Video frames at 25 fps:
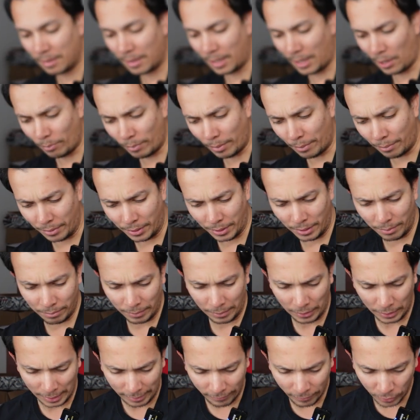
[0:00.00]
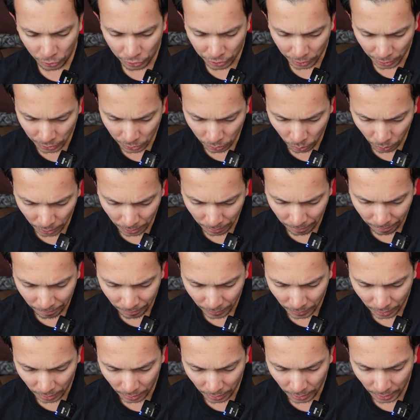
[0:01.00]
don't remember him ever using this one.
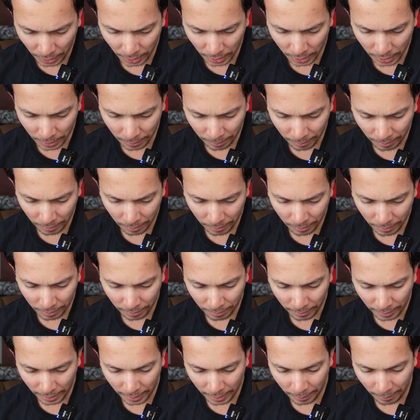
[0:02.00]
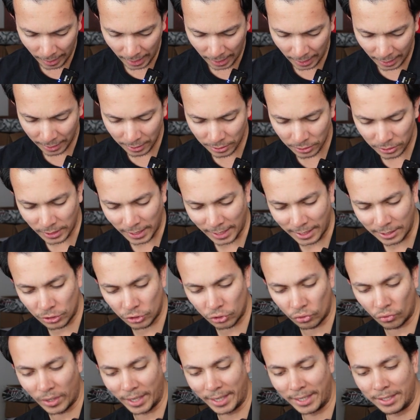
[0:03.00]
The um, um,
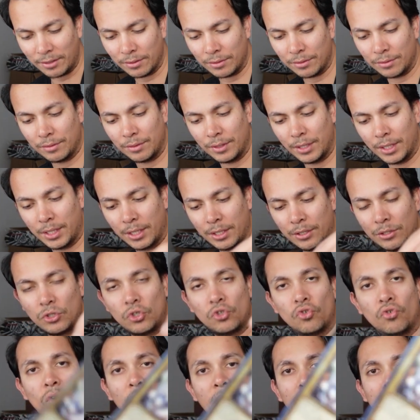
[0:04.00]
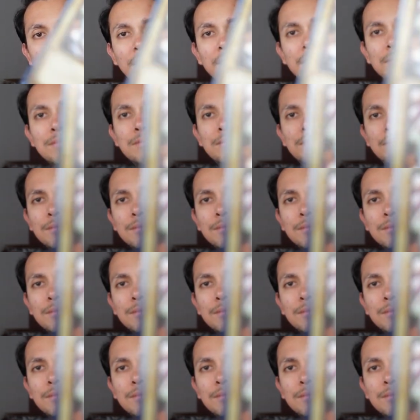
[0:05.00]
Alexandrite uh, Dragon.